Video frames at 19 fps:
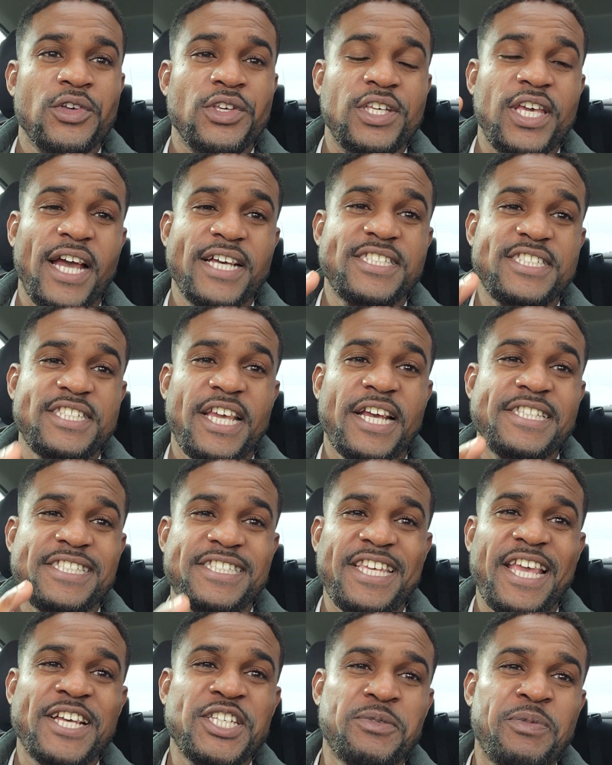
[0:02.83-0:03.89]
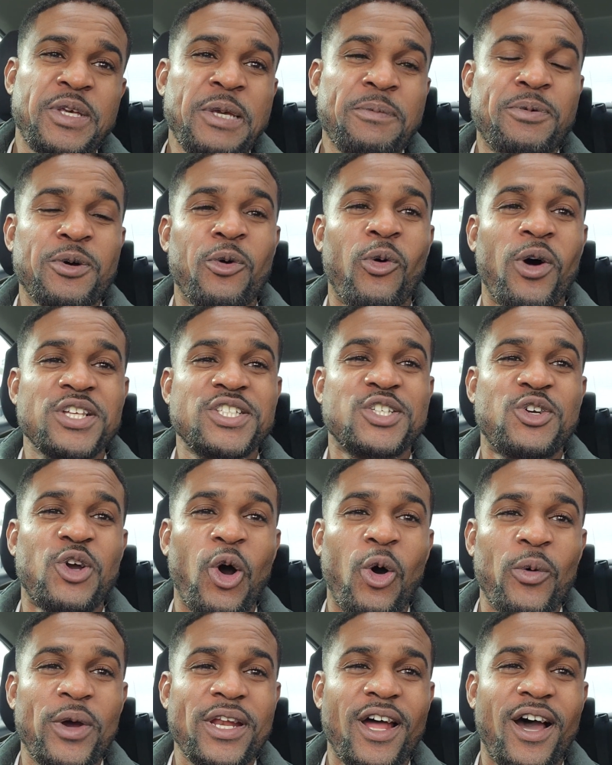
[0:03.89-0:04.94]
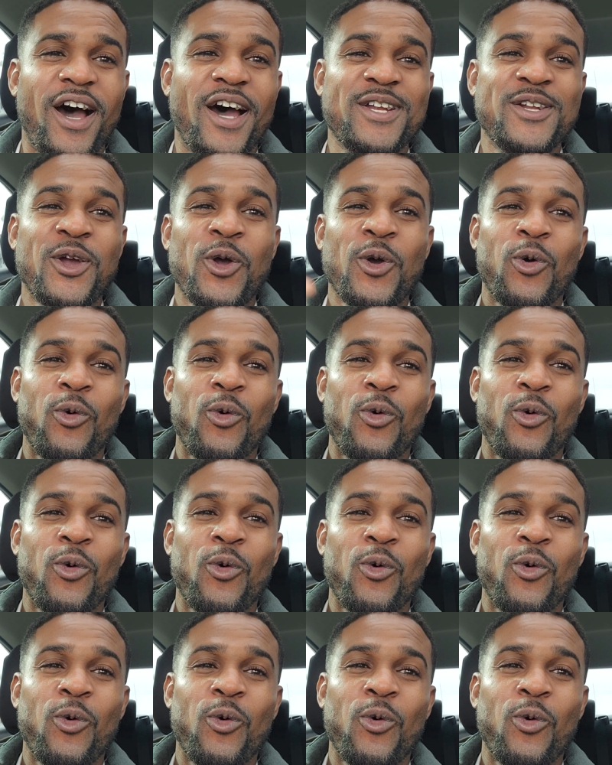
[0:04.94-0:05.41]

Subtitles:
Yes, people, what's going on?